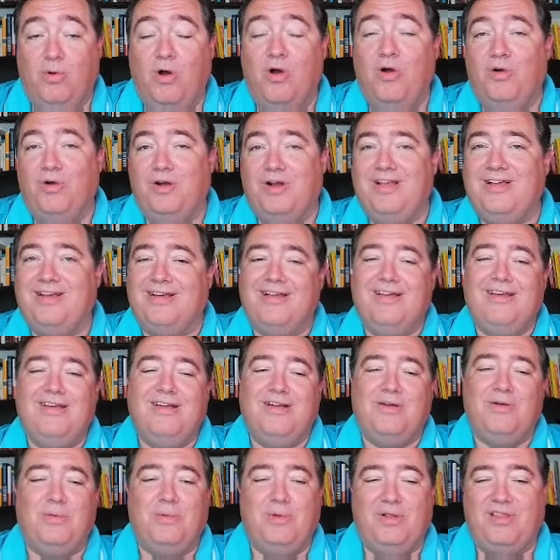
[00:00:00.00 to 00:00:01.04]
Wouk.
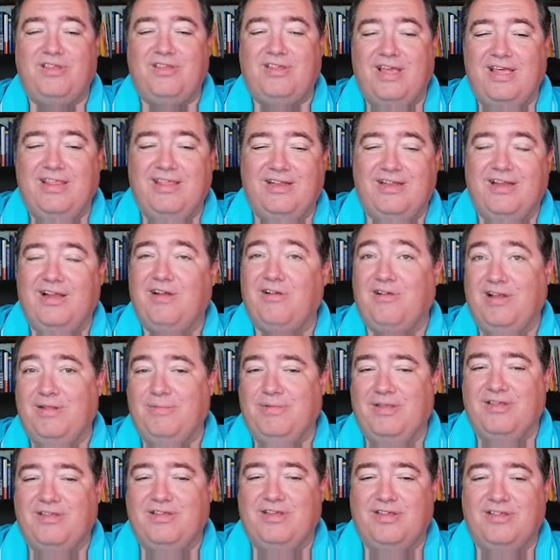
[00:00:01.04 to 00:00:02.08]
We'll say that are
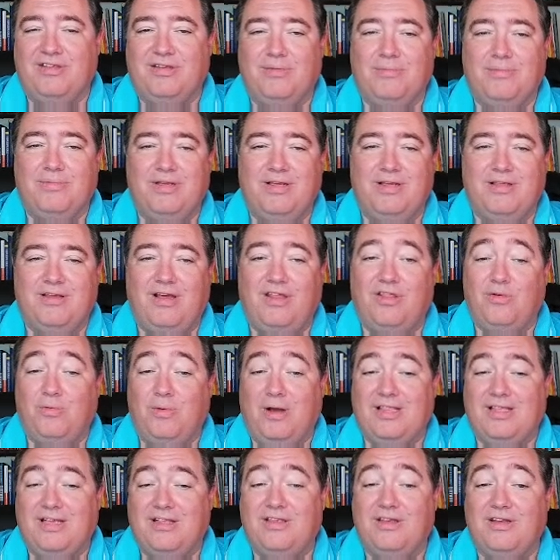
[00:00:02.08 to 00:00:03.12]
in the system, because
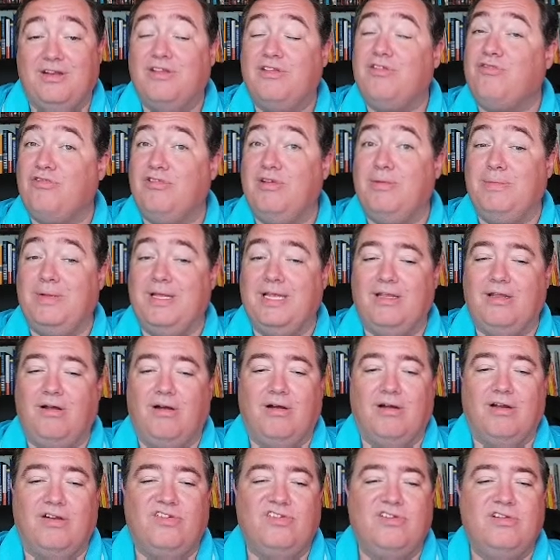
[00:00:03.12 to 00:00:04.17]
otherwise that's an extremely
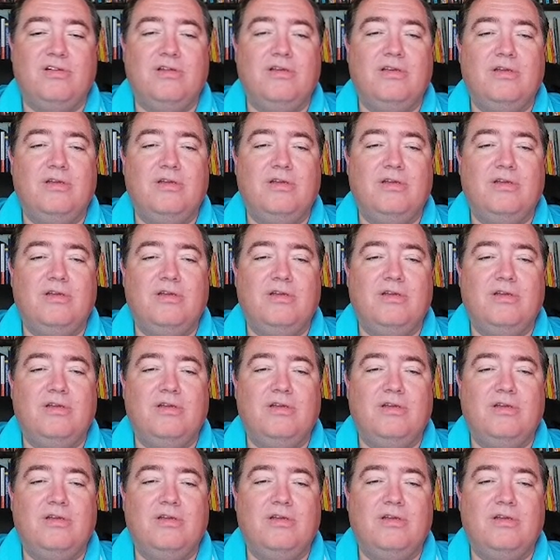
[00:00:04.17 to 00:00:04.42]
large